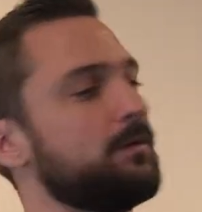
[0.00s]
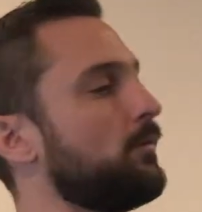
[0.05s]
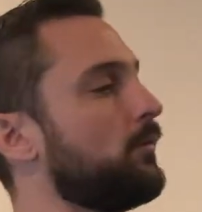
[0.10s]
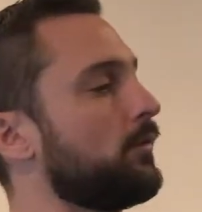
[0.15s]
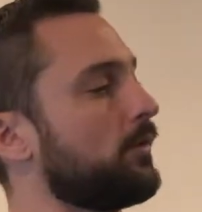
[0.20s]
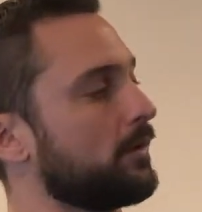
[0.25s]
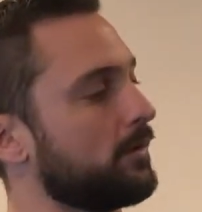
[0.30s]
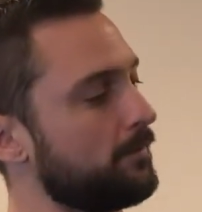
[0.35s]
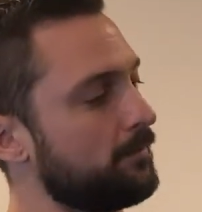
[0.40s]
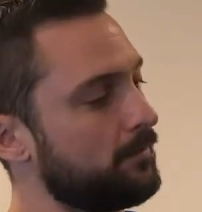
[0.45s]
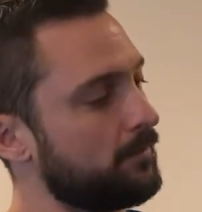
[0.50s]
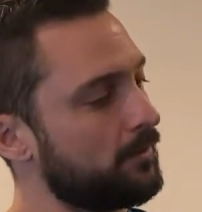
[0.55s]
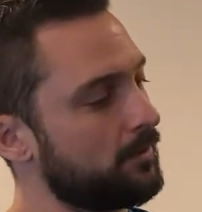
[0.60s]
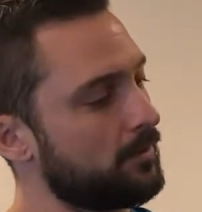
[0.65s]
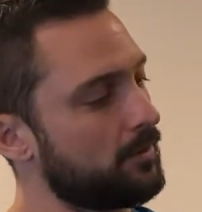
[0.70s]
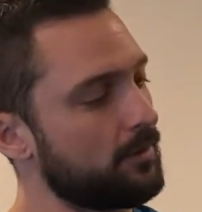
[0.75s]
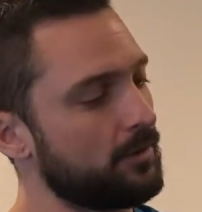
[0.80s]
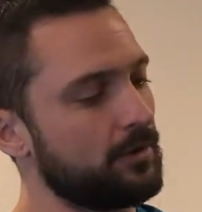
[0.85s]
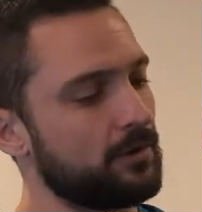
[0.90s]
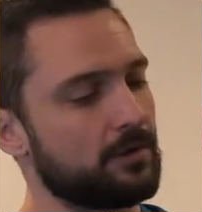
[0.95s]
warm,
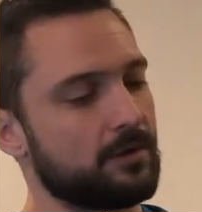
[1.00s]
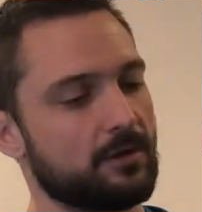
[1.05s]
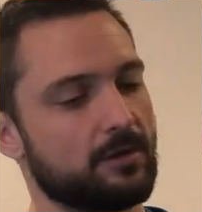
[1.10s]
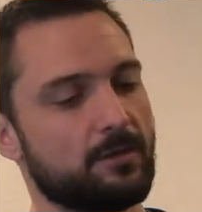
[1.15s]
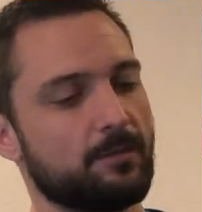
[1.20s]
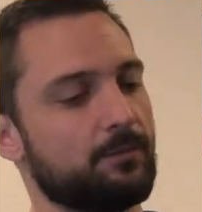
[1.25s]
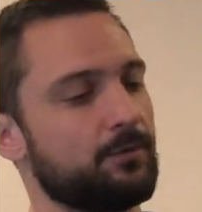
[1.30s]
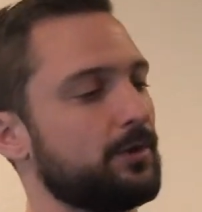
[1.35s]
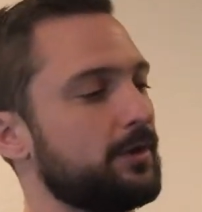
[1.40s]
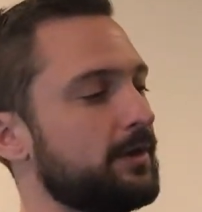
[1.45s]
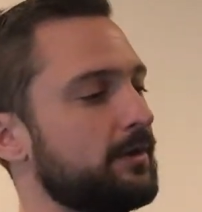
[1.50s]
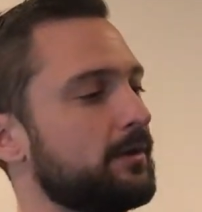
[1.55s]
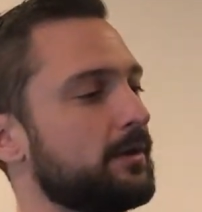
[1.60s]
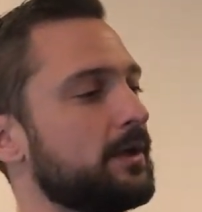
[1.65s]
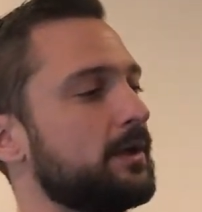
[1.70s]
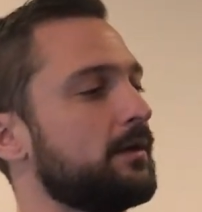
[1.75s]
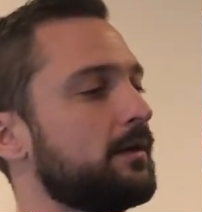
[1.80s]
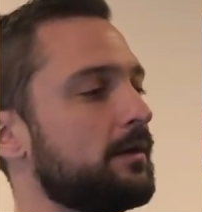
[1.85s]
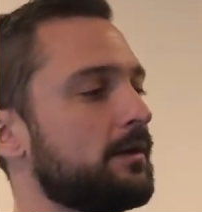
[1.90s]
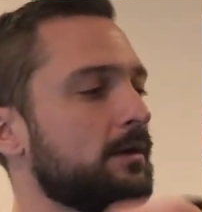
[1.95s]
or you can
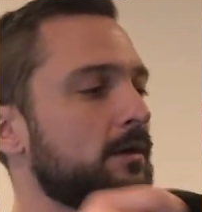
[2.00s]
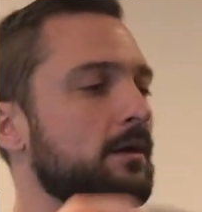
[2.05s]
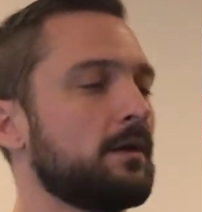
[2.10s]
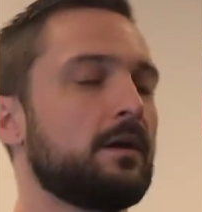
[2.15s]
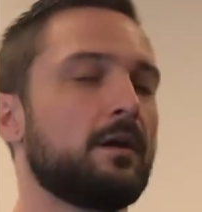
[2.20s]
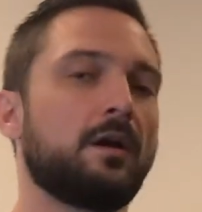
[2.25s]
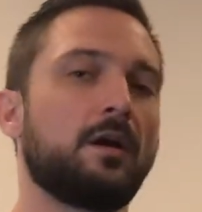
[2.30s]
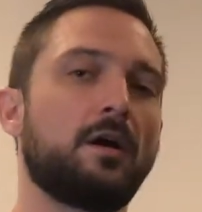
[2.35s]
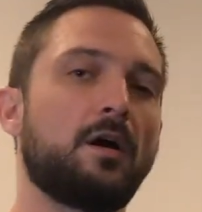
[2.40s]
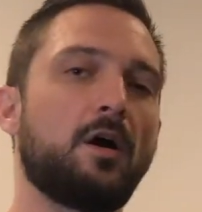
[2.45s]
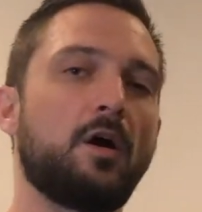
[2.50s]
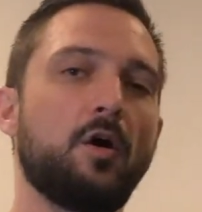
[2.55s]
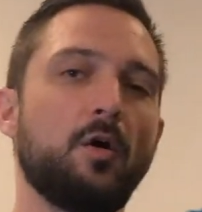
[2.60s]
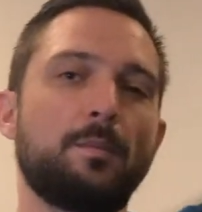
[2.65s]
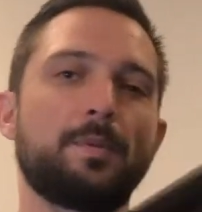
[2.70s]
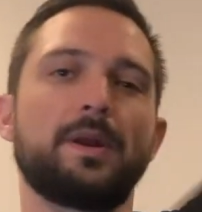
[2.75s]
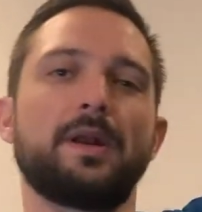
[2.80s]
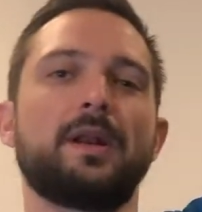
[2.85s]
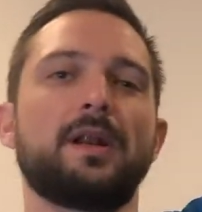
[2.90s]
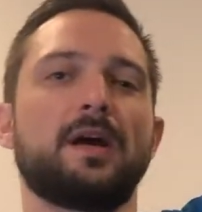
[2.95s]
completely
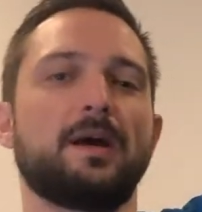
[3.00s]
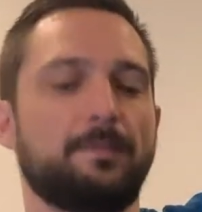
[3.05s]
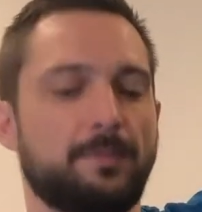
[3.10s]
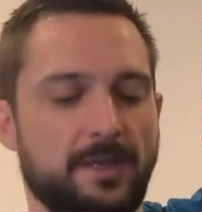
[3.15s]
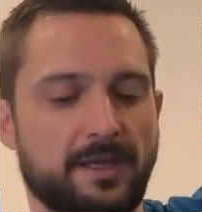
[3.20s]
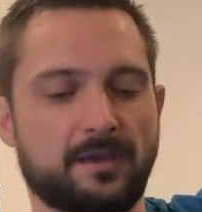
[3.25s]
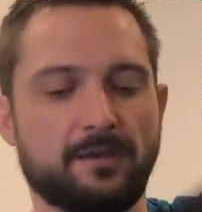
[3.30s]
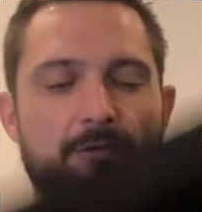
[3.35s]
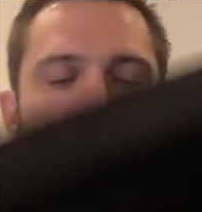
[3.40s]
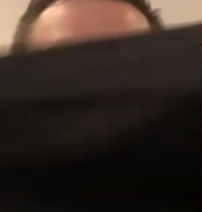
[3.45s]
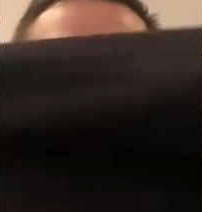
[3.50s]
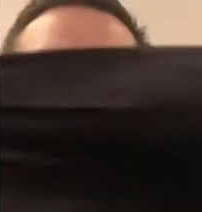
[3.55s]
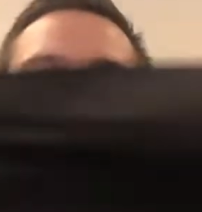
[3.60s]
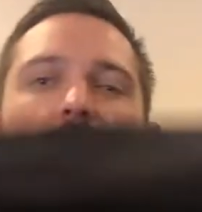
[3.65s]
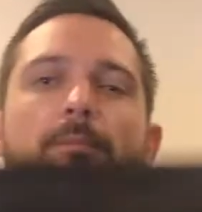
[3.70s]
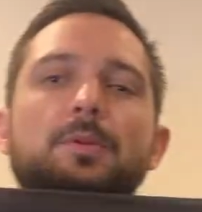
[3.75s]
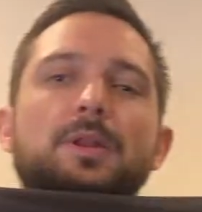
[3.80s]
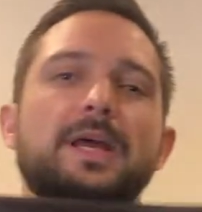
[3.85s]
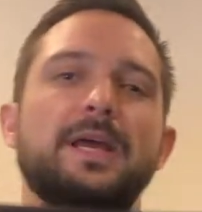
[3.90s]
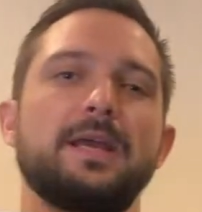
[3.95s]
open it up like a full
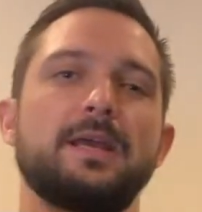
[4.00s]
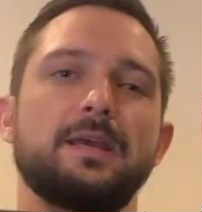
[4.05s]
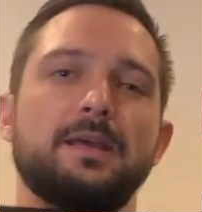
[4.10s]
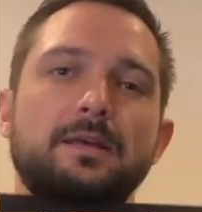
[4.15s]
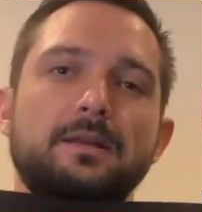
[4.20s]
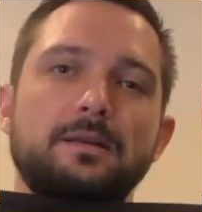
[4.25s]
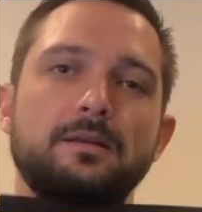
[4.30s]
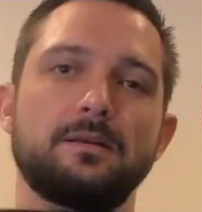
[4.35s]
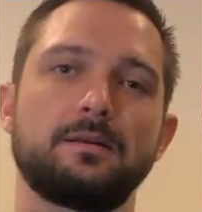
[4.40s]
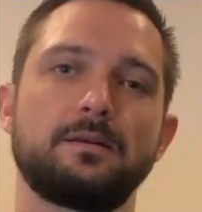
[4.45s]
blanket.